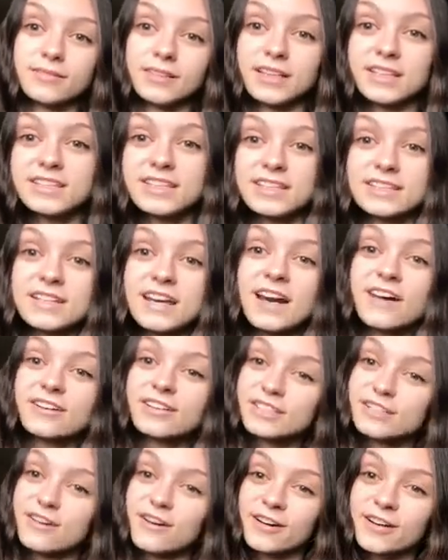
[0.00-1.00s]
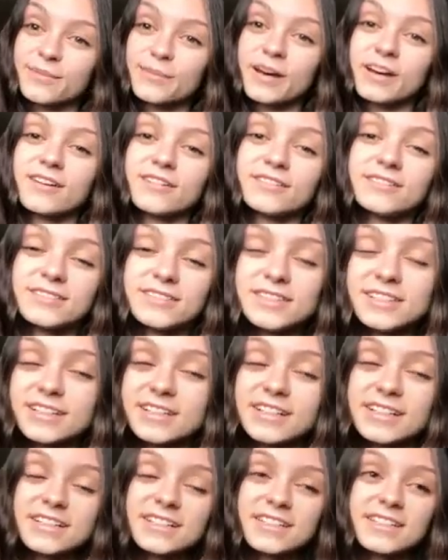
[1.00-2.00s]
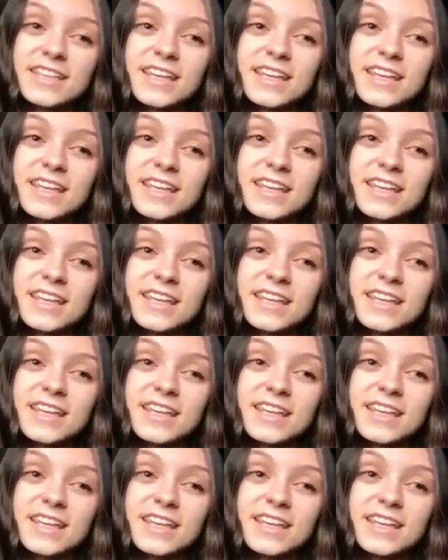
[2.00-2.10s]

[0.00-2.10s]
like sit down and talk about serious